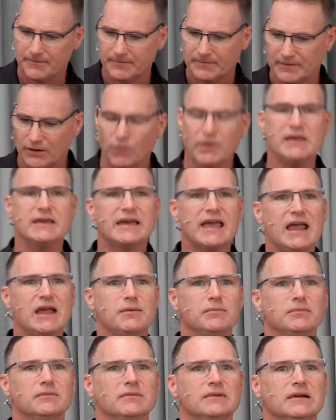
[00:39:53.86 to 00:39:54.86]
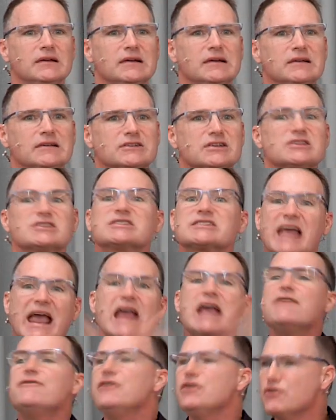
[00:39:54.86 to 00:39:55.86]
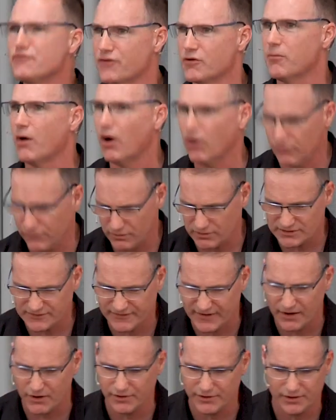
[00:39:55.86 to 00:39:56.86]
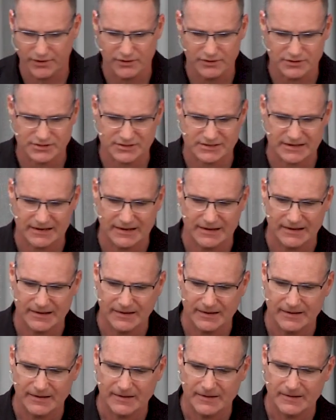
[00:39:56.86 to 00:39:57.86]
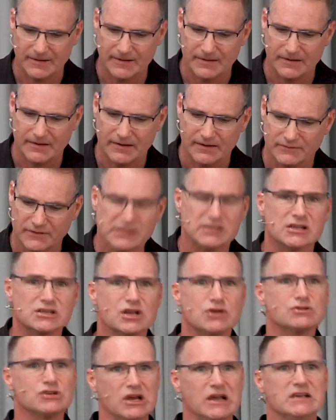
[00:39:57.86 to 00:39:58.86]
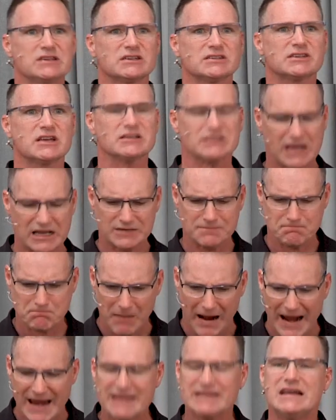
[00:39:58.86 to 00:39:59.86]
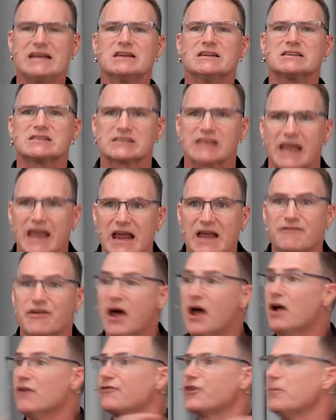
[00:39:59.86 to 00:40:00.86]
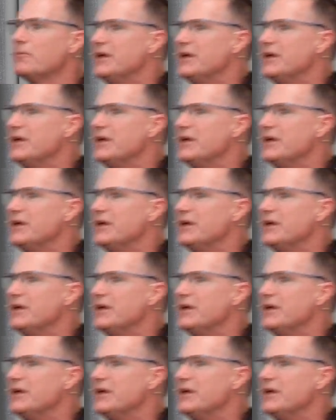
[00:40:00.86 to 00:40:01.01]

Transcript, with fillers: No, He came to save you from all those failures. This is who Jesus is. He's mighty to save from